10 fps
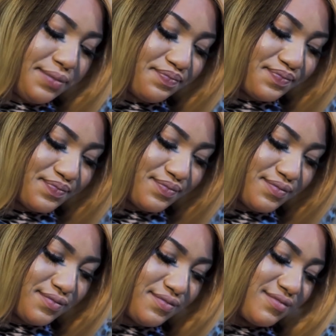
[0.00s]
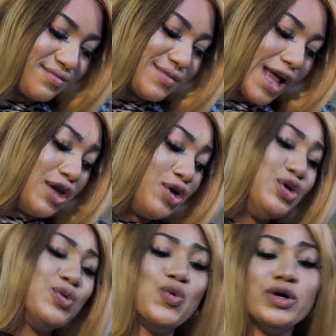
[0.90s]
I know
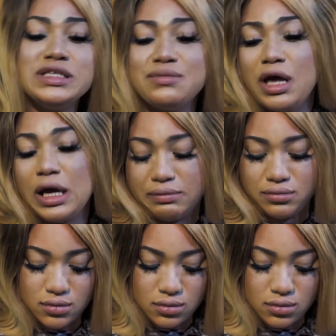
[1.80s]
you want me.